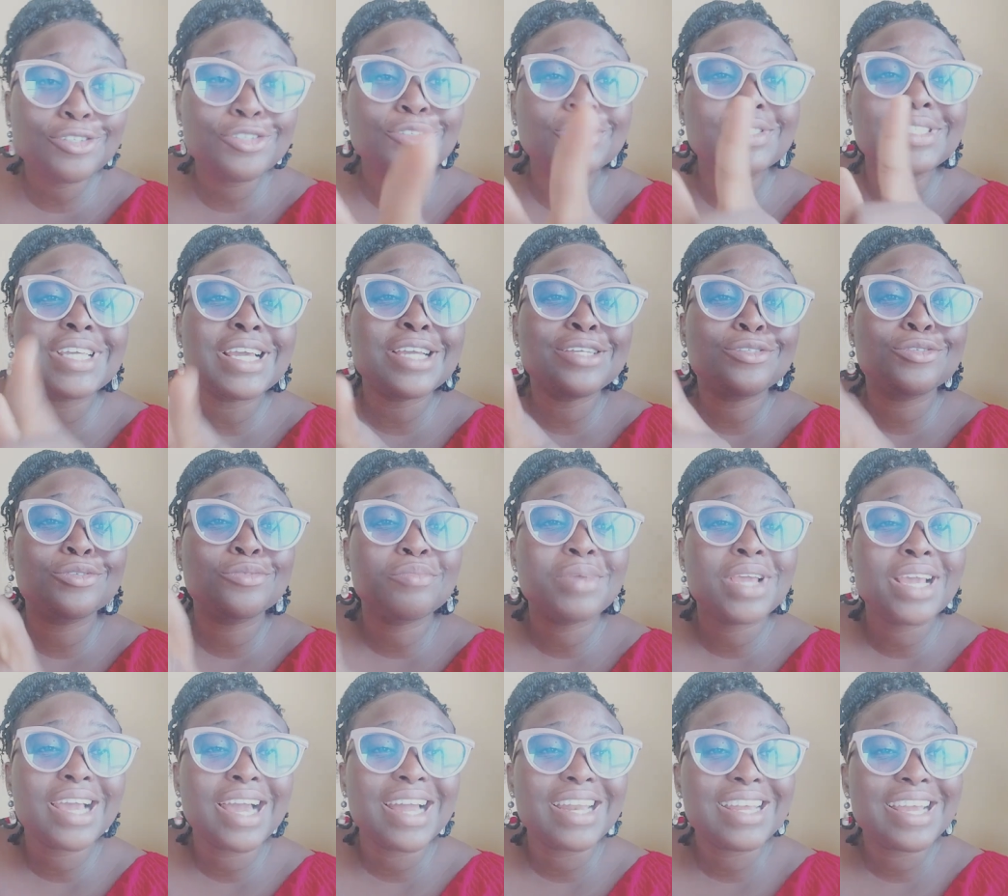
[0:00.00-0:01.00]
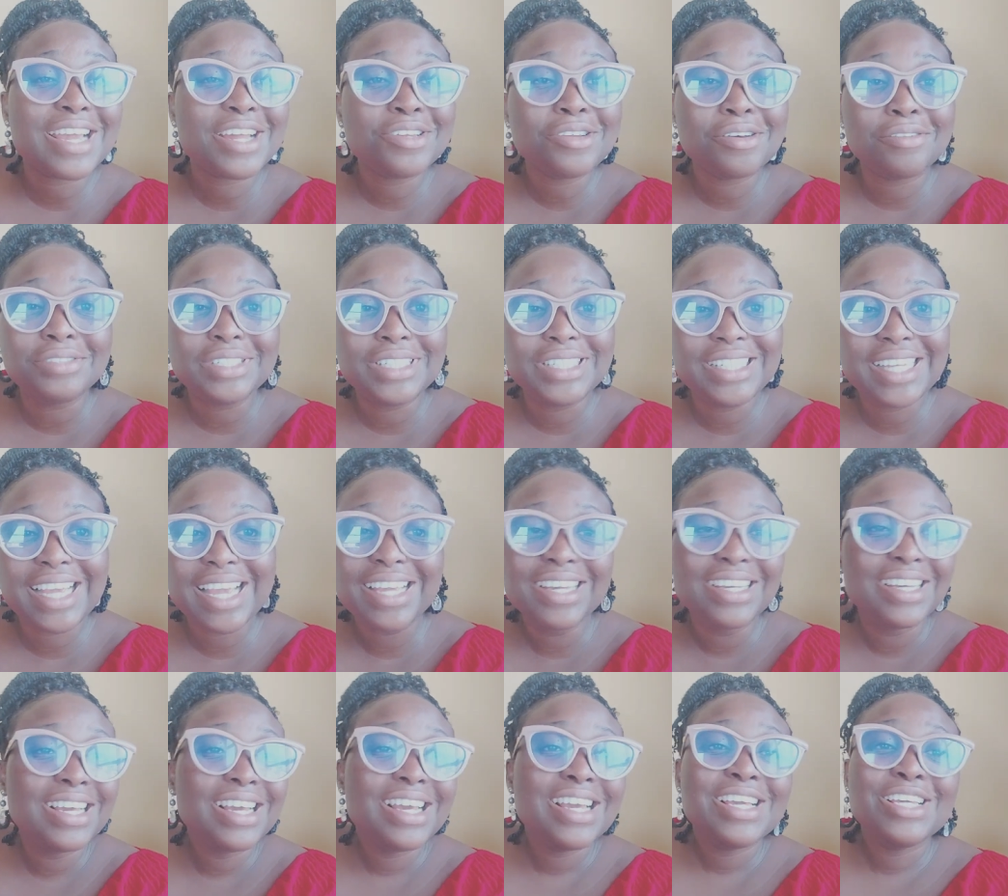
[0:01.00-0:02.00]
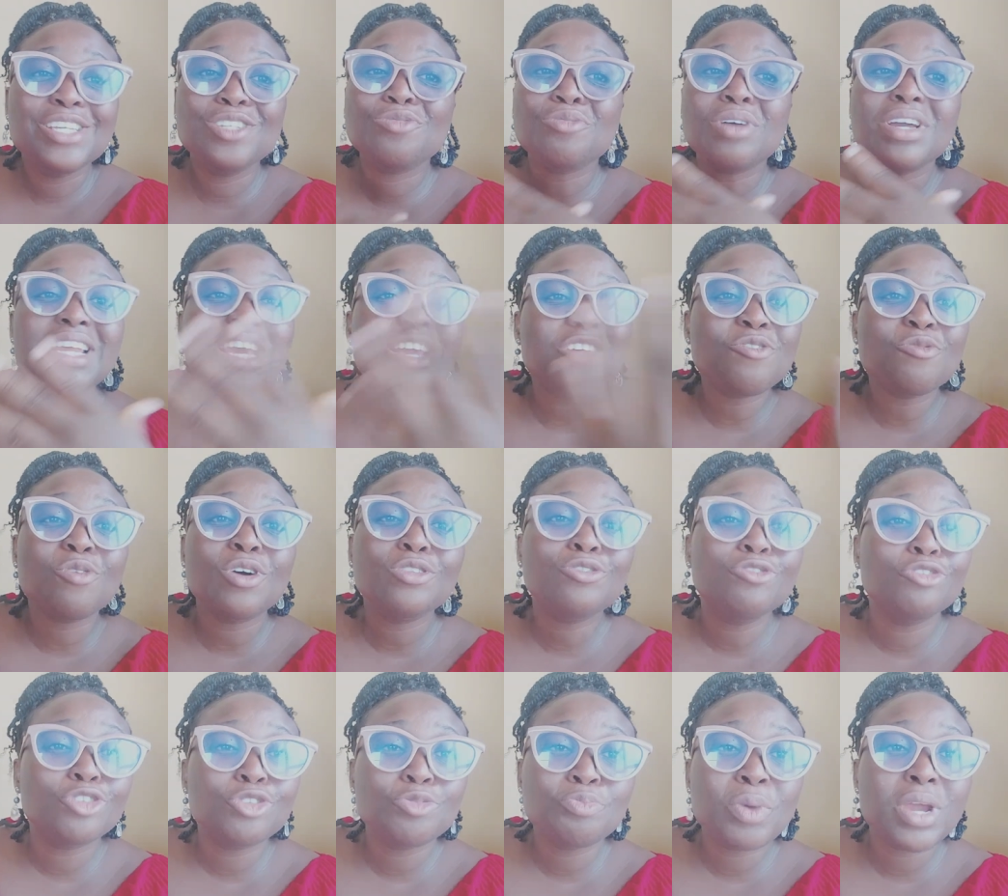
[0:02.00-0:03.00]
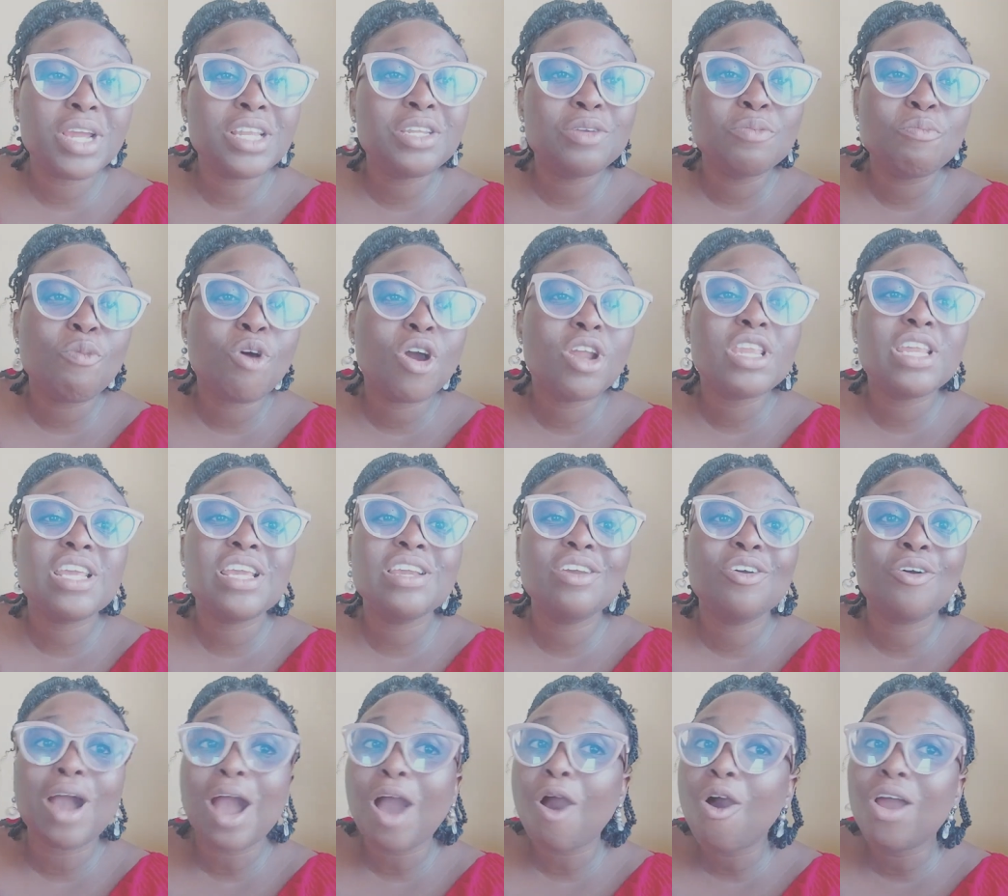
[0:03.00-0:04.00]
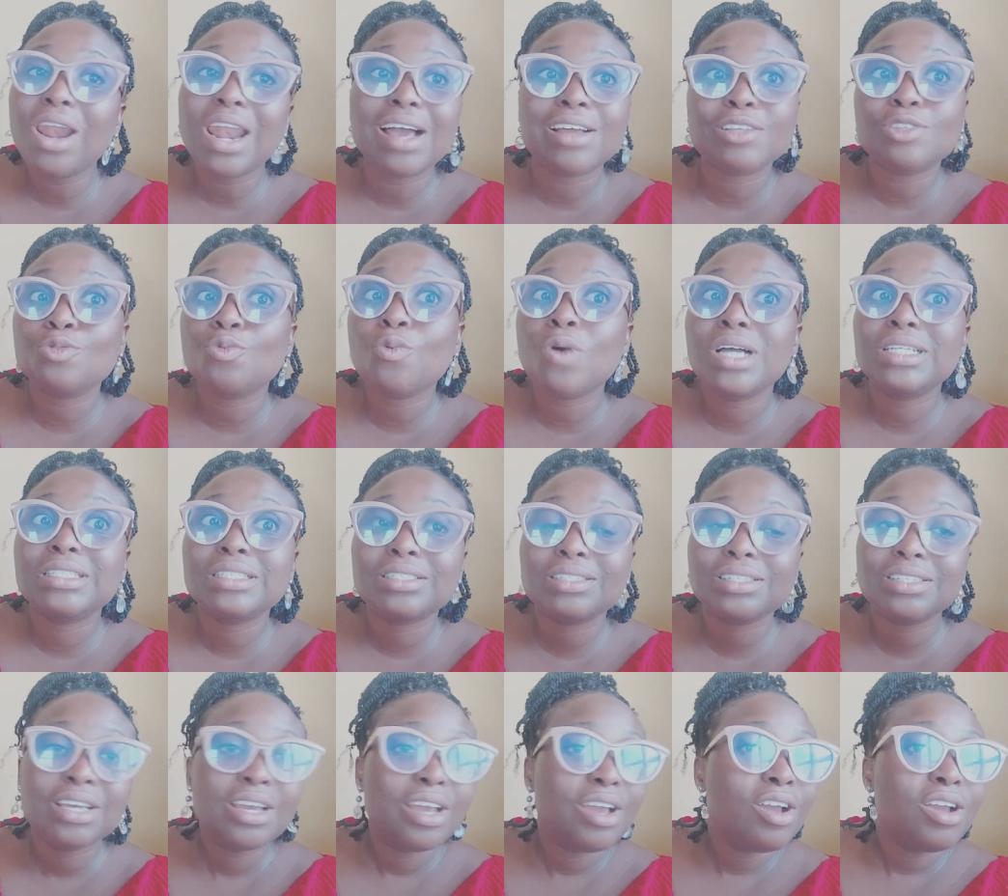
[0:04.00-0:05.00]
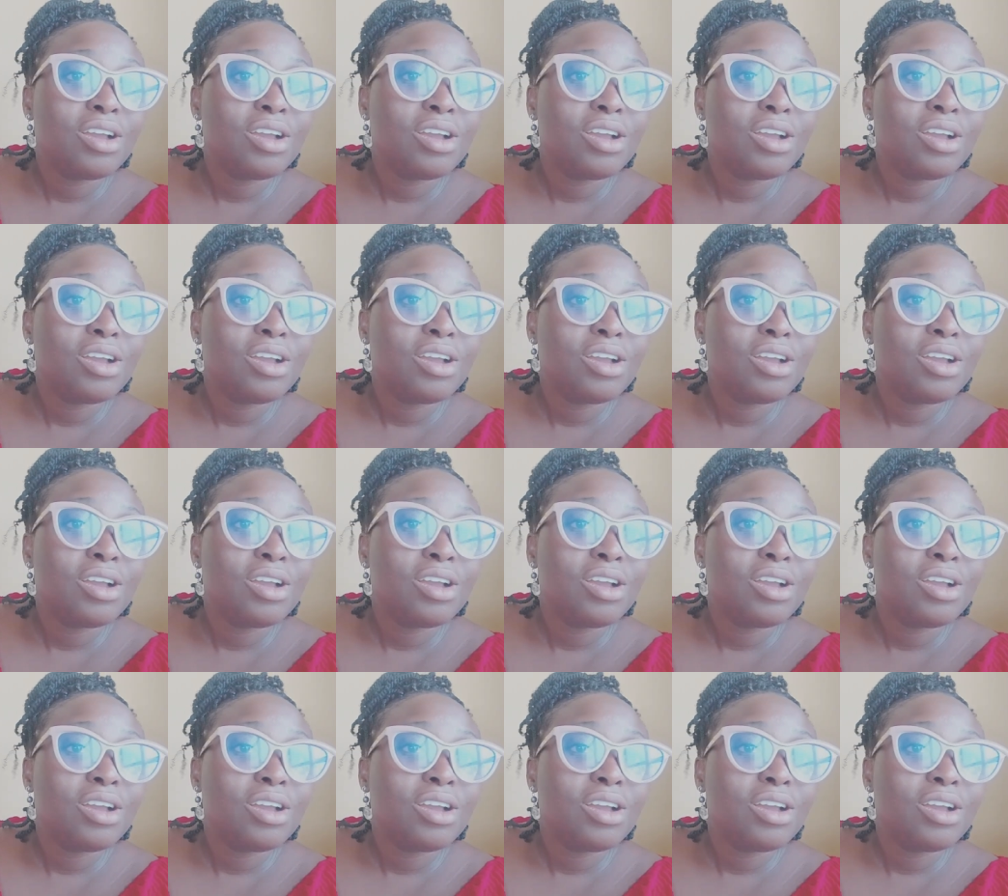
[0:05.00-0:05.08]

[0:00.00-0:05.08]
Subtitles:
you tend to make at the end of the day is whether you want to spend the money all at once